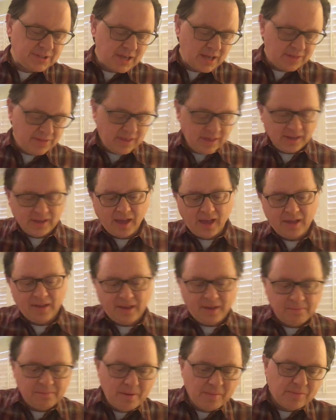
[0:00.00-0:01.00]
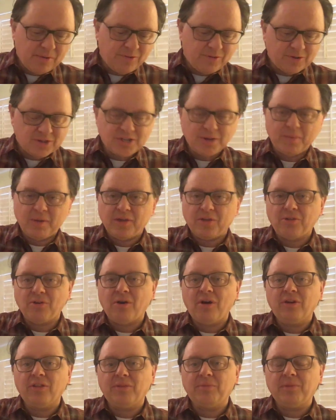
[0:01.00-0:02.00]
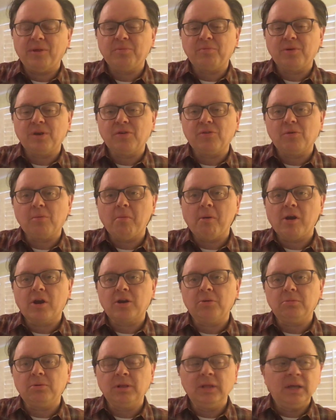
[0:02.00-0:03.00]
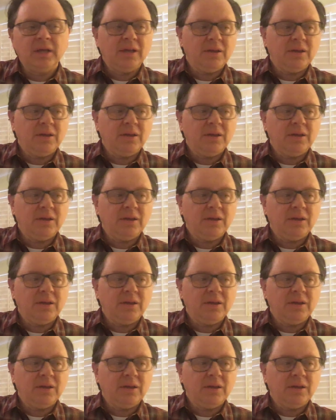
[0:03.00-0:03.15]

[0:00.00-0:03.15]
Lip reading: I think I remember the first time I saw them. They're pretty remarkable.